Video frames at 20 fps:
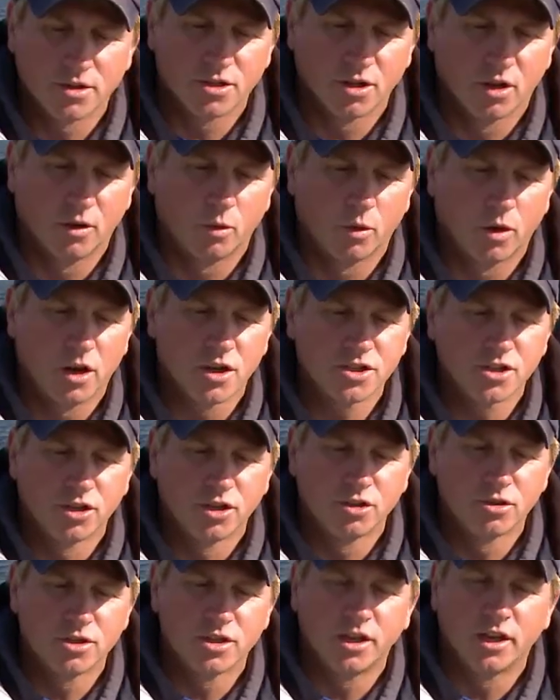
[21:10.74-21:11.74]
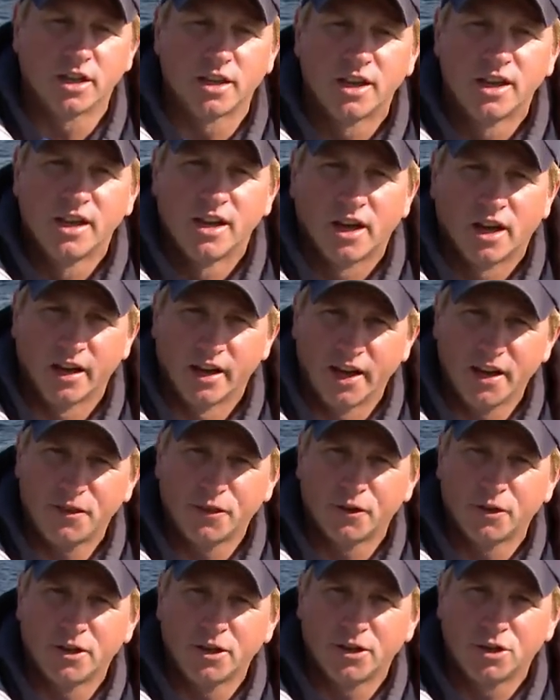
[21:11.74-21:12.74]
so we're also using a, an eight
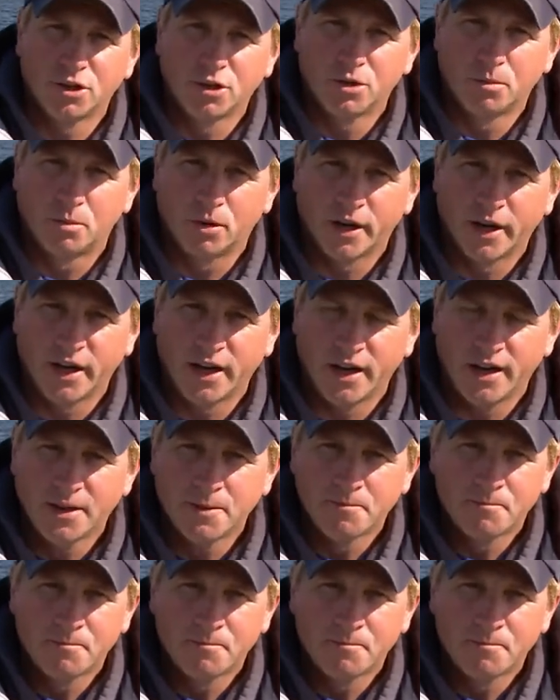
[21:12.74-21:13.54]
thirty-two braid,